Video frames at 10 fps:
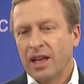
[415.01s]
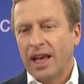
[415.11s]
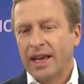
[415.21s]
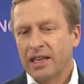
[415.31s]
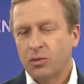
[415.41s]

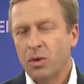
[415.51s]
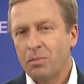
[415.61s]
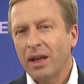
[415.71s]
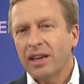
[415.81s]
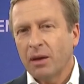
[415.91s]
And we
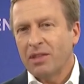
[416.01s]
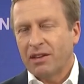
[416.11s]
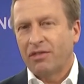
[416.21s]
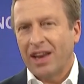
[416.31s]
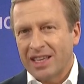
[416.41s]
built up that
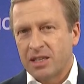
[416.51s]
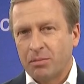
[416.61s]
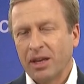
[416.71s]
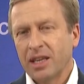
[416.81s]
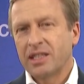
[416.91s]

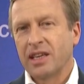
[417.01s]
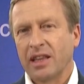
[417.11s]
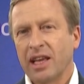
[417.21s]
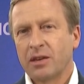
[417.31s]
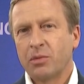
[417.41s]
flexibility
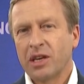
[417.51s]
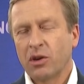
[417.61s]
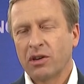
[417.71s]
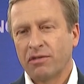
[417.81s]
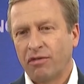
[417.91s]
that we
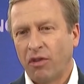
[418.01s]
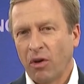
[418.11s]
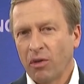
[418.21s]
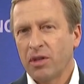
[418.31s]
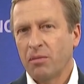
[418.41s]
could
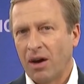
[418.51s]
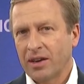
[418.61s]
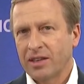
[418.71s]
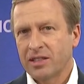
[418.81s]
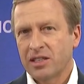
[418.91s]
follow the
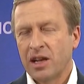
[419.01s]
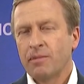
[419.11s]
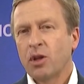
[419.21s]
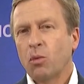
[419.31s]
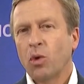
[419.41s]
markets,
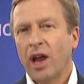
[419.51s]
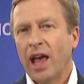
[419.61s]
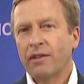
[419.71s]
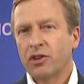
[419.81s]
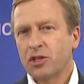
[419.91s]

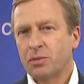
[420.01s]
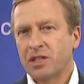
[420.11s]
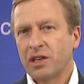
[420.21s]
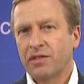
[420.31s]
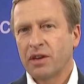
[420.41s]
whatever
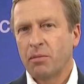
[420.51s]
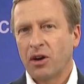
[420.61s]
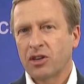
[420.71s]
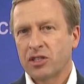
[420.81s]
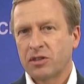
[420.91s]
specific
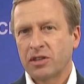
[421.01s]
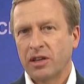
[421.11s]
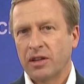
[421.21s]
markets